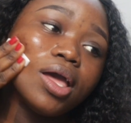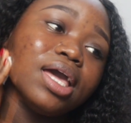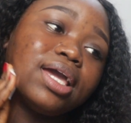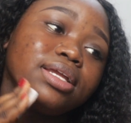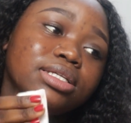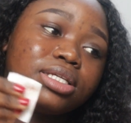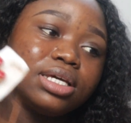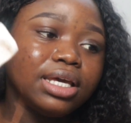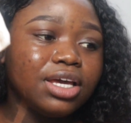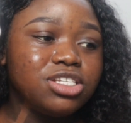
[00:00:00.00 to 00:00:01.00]
And
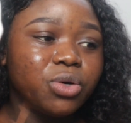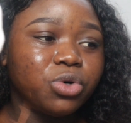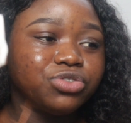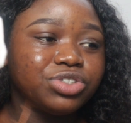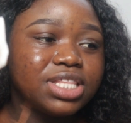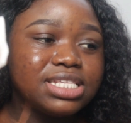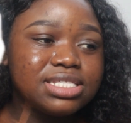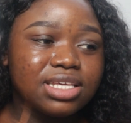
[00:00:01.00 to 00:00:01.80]
in case you're wondering, this is